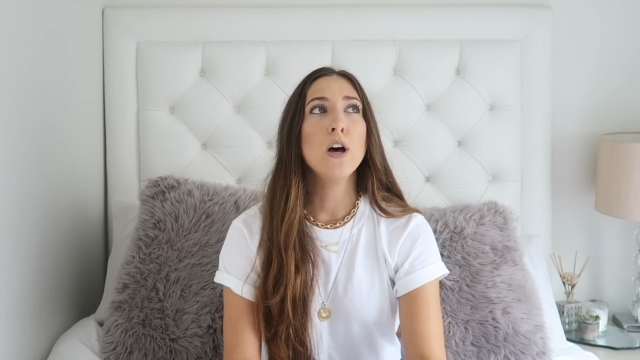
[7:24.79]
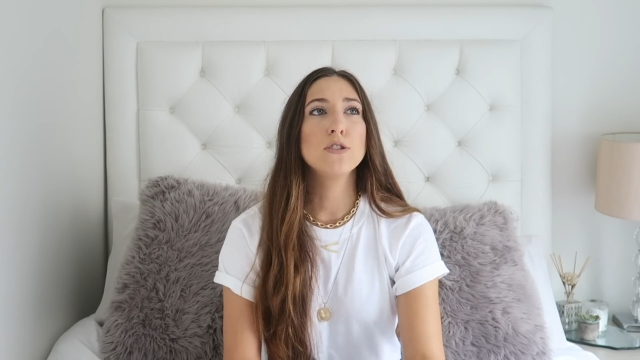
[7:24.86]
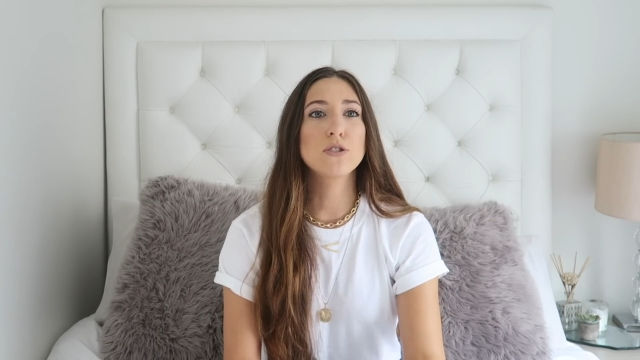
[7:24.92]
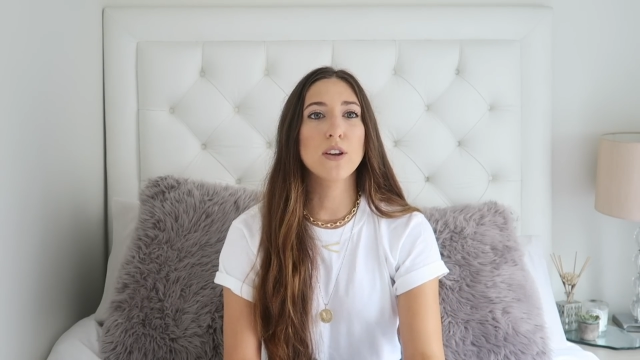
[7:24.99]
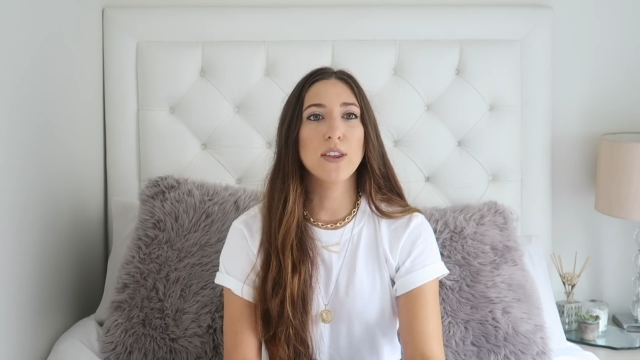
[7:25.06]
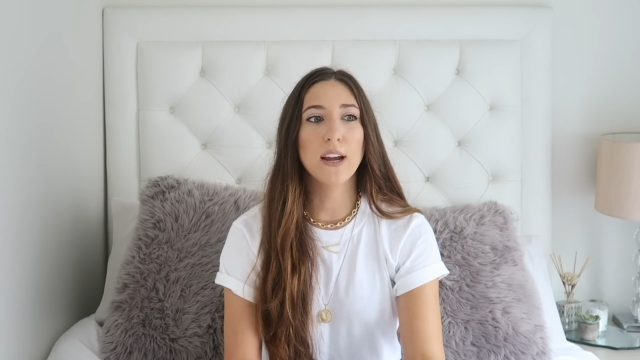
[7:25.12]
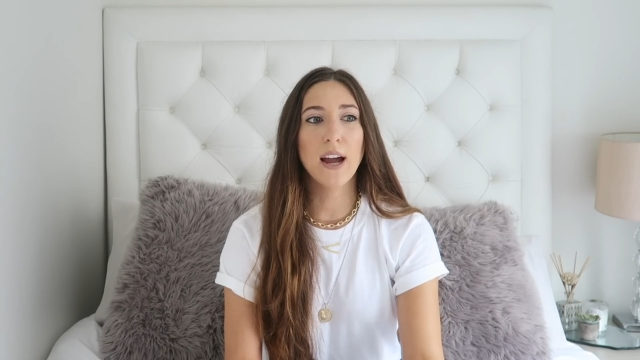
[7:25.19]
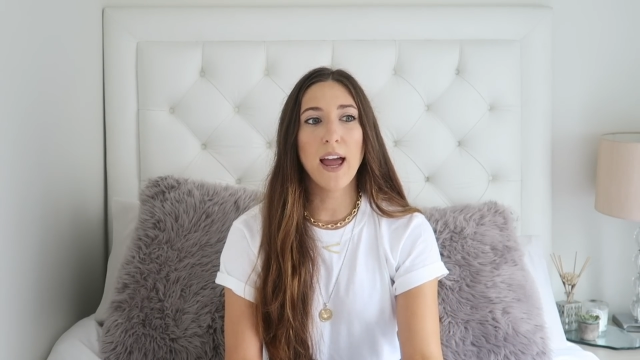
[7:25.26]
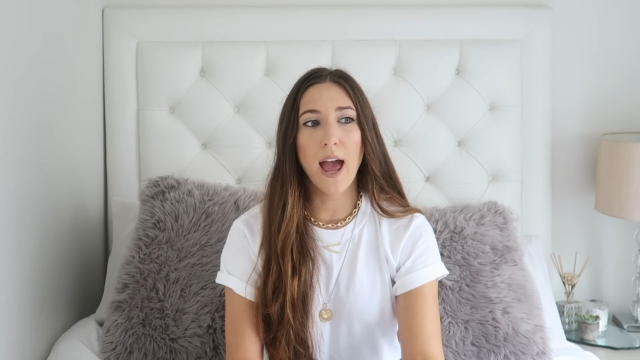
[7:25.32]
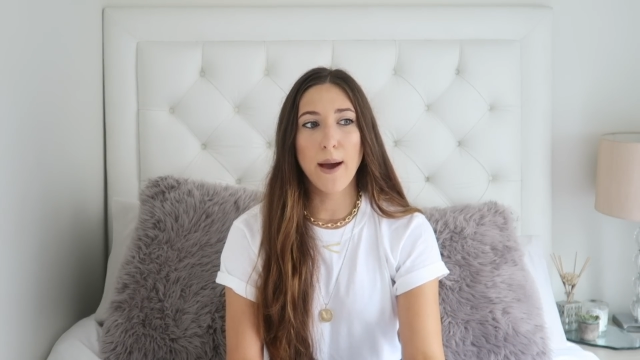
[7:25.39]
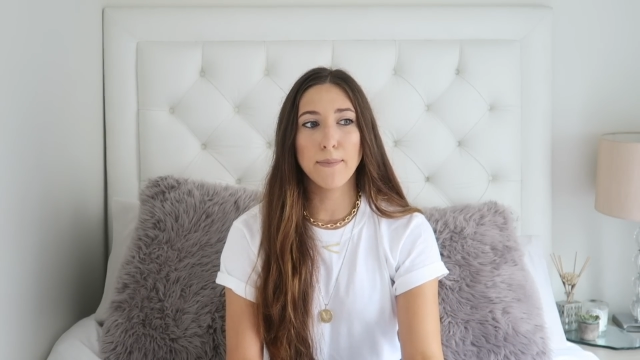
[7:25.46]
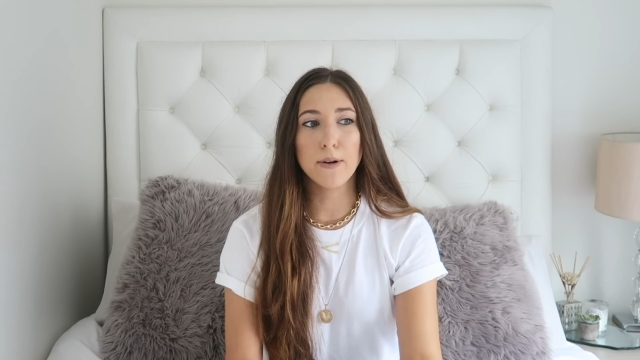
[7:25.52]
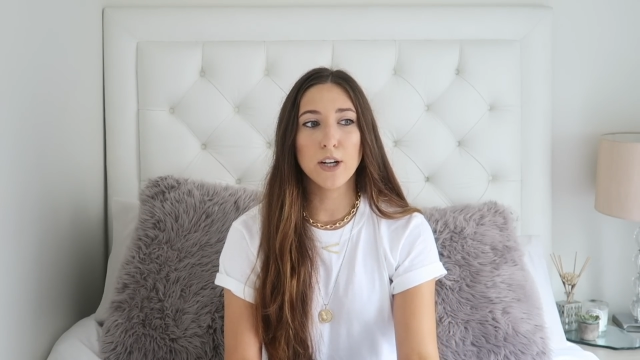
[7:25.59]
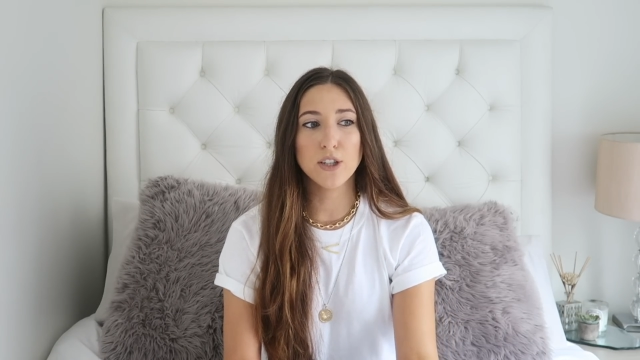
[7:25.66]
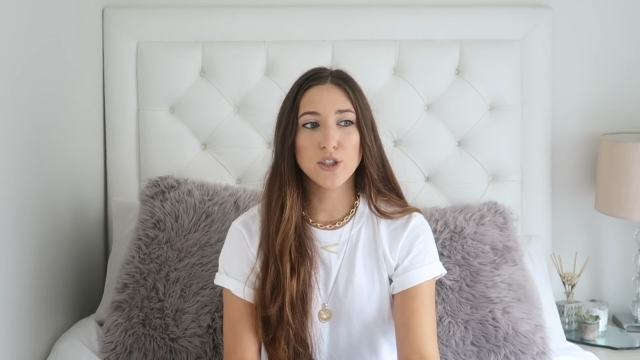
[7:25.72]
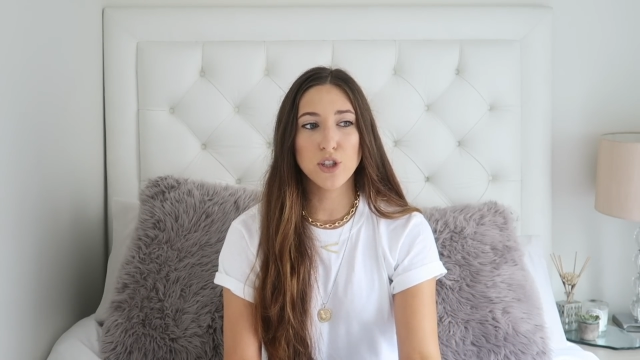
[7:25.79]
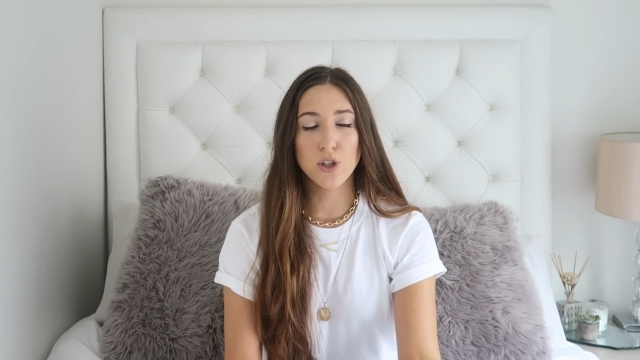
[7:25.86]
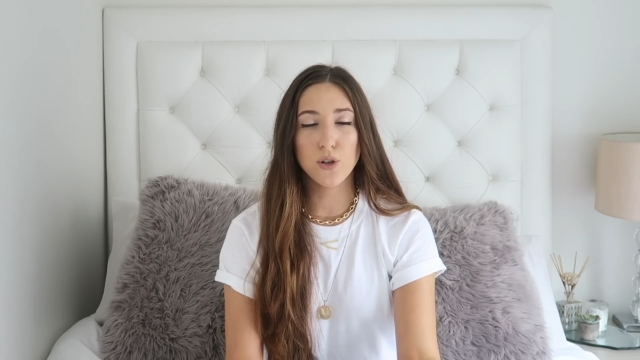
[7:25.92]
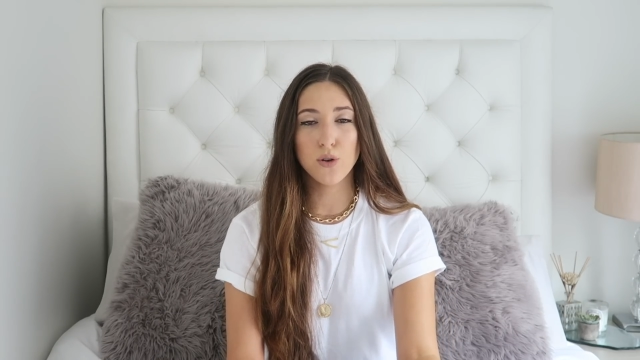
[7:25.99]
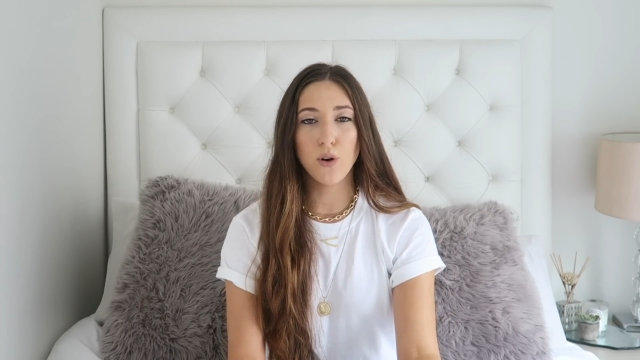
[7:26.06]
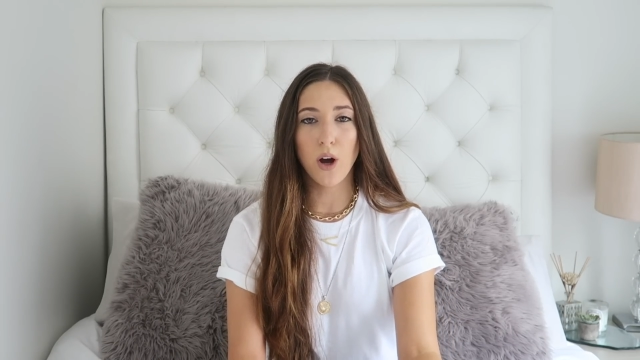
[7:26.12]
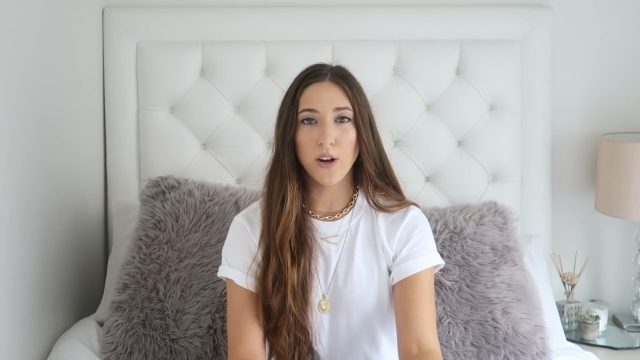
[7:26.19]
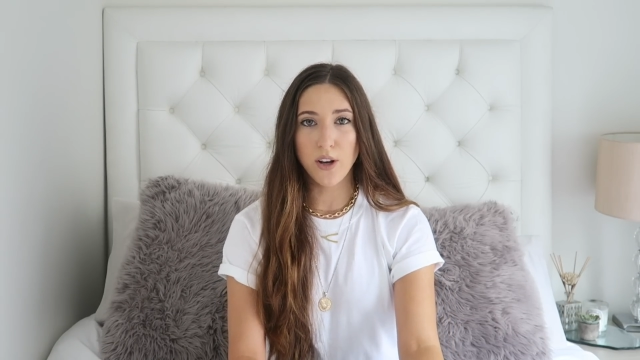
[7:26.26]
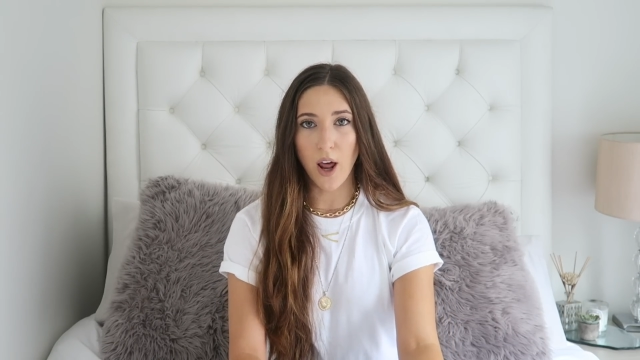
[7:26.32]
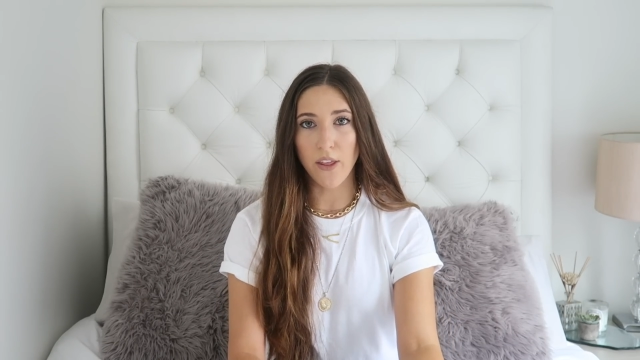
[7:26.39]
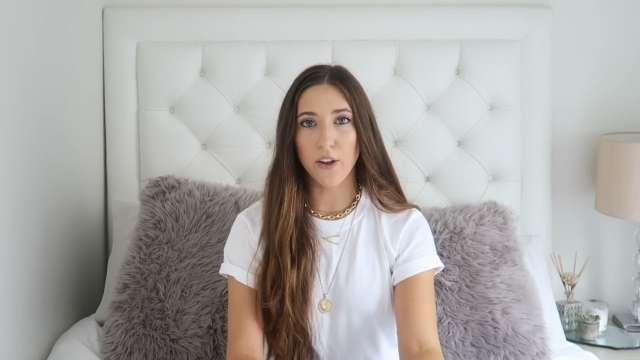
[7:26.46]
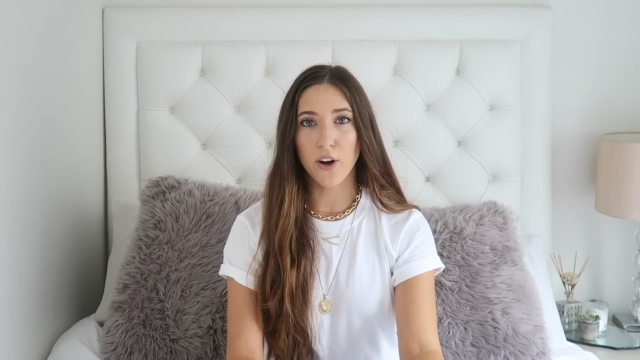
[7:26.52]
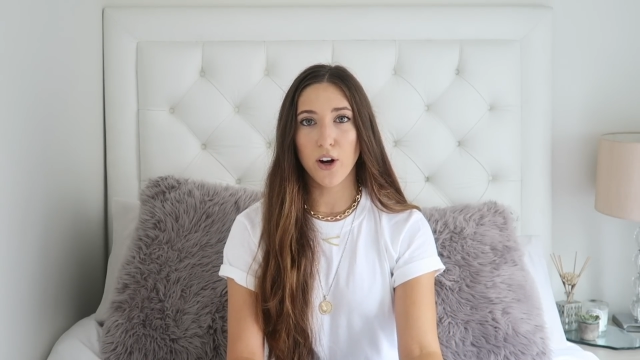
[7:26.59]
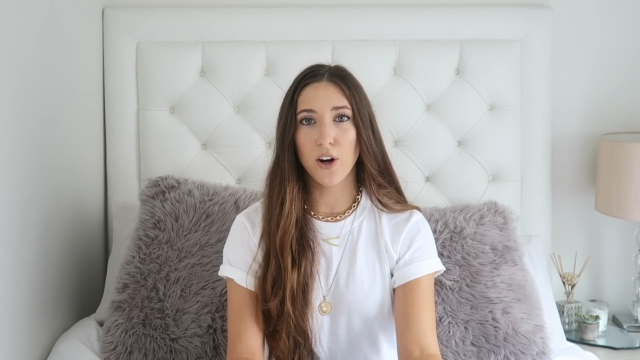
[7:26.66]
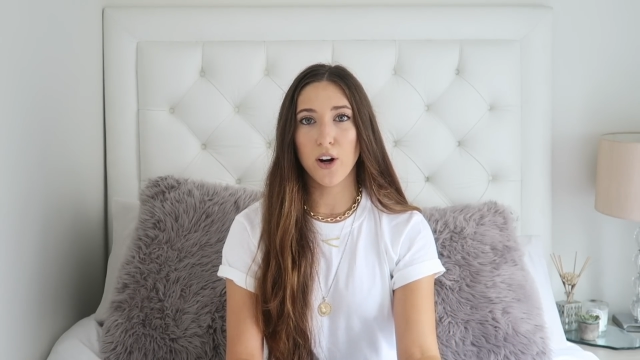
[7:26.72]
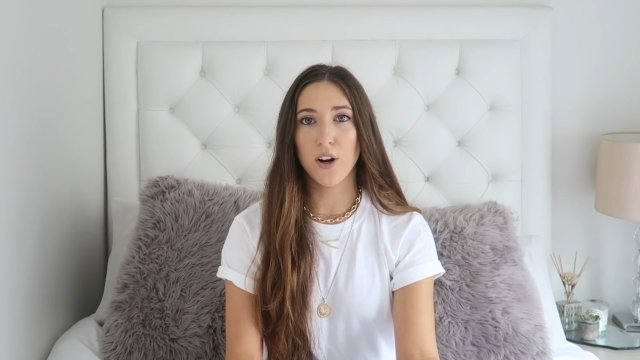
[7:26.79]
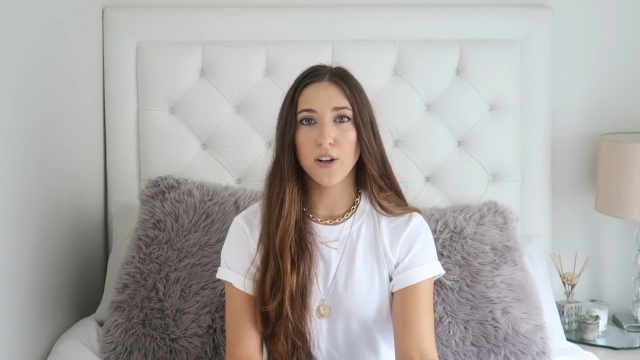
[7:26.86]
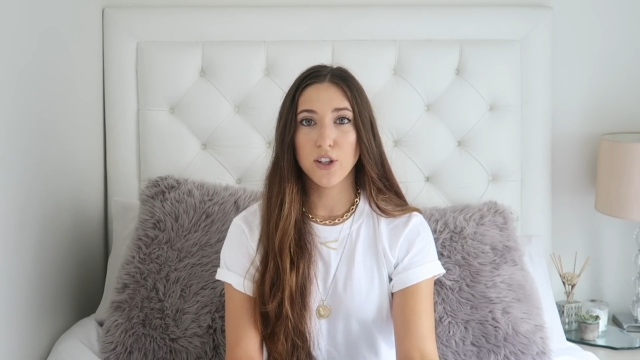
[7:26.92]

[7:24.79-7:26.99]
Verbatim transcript: So I think I am going to do another